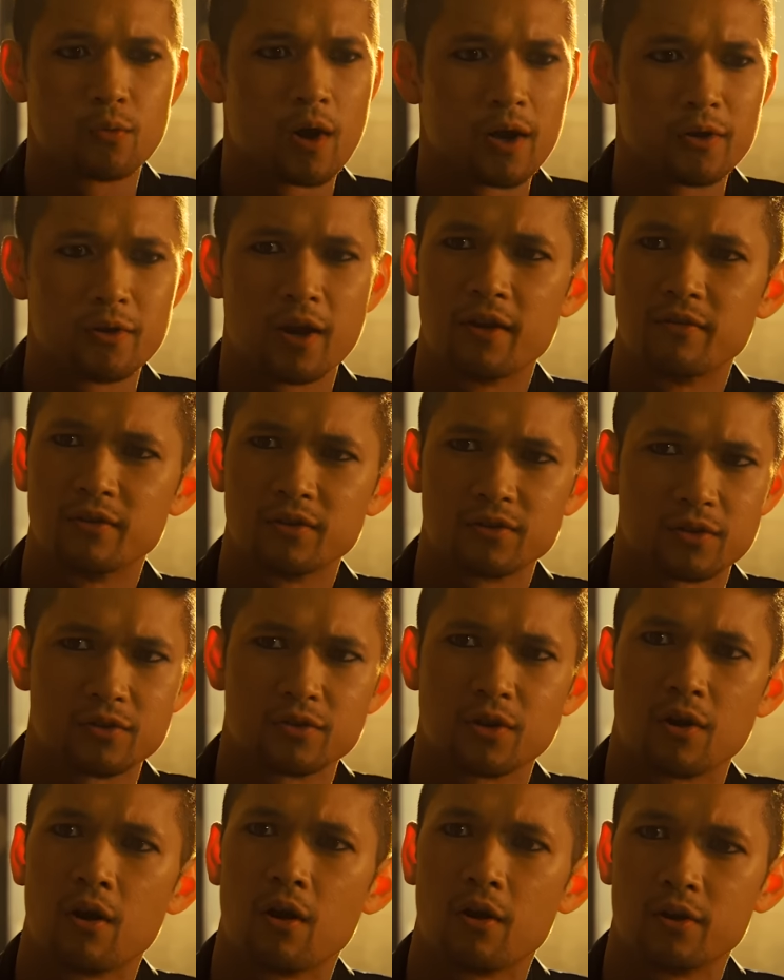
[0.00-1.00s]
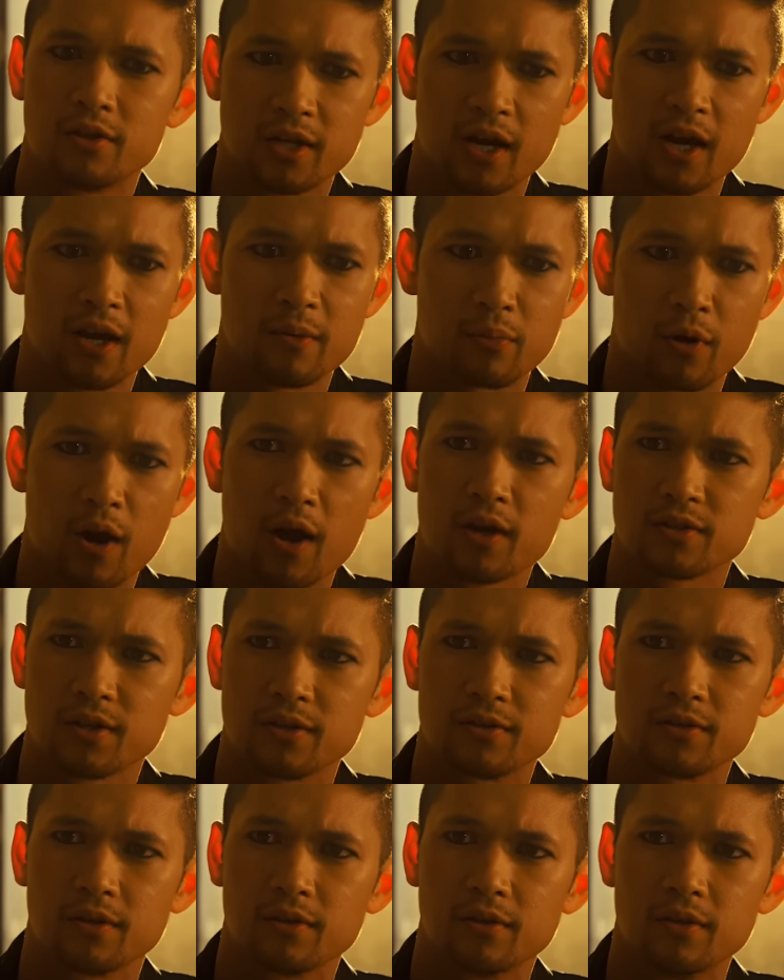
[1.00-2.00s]
why you're having such a hard time
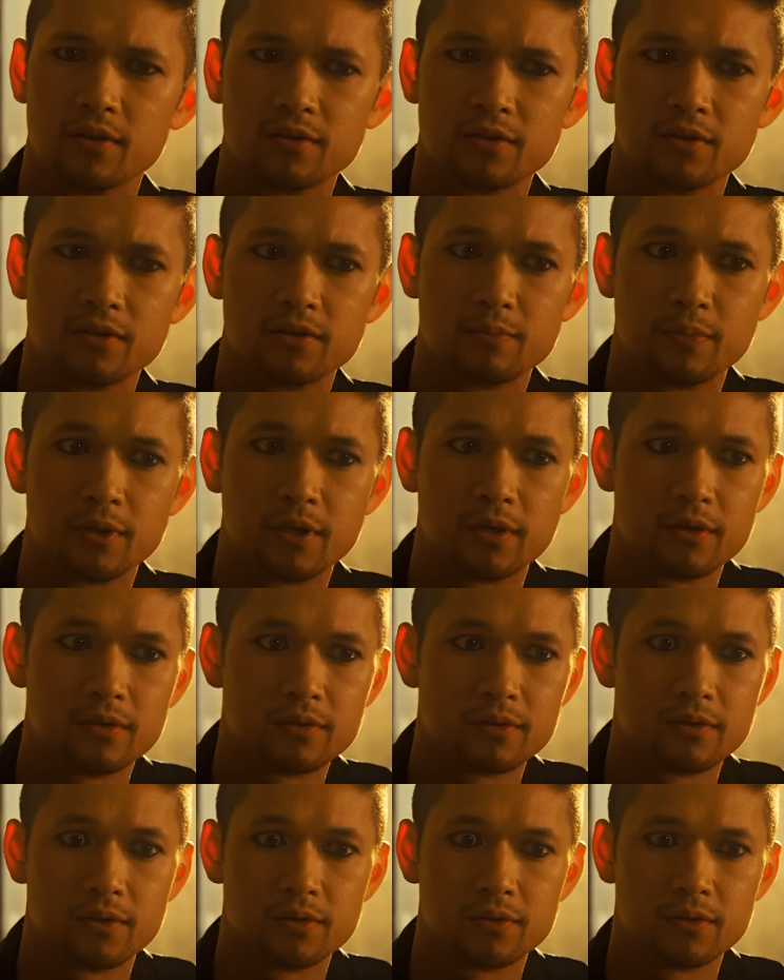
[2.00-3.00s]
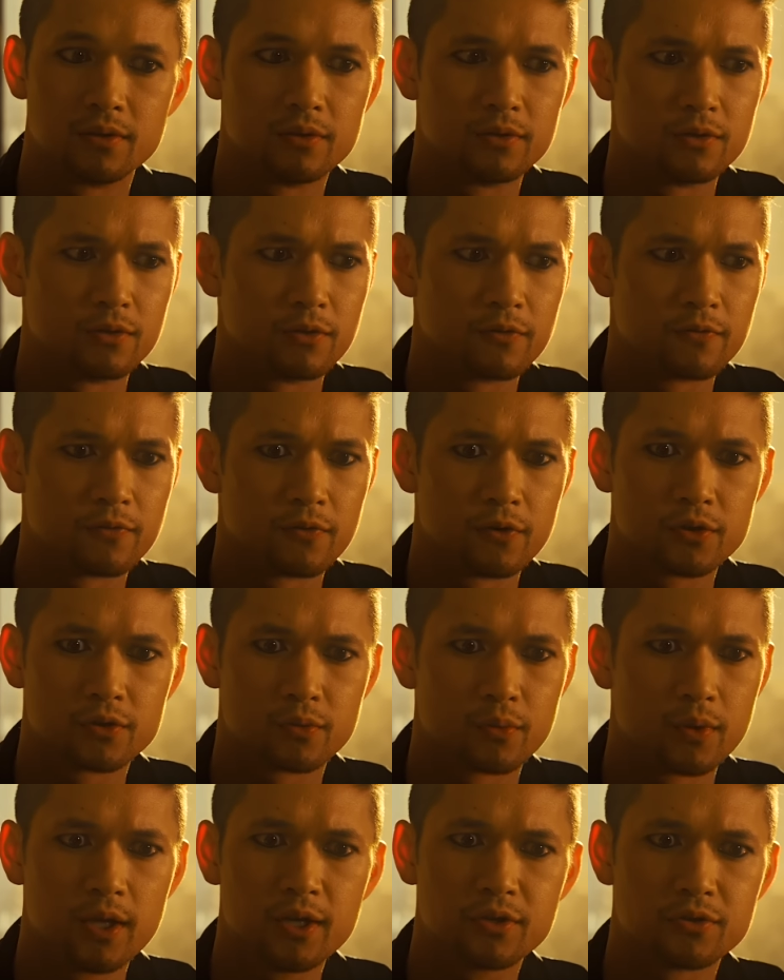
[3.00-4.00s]
processing this is because this is your first
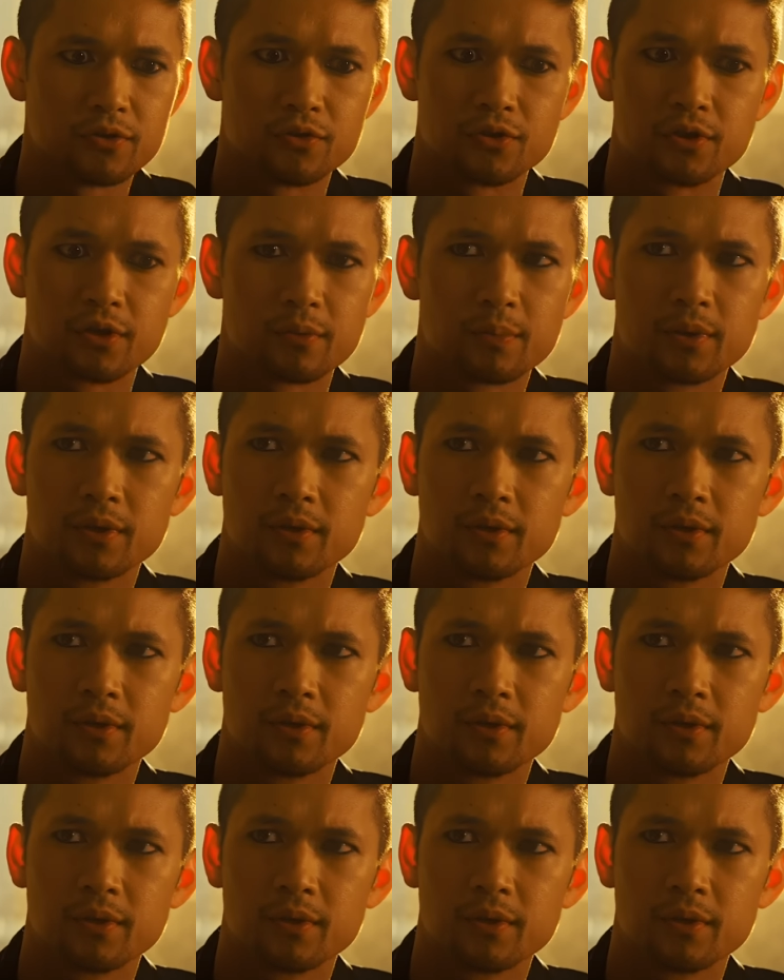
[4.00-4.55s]
relationship.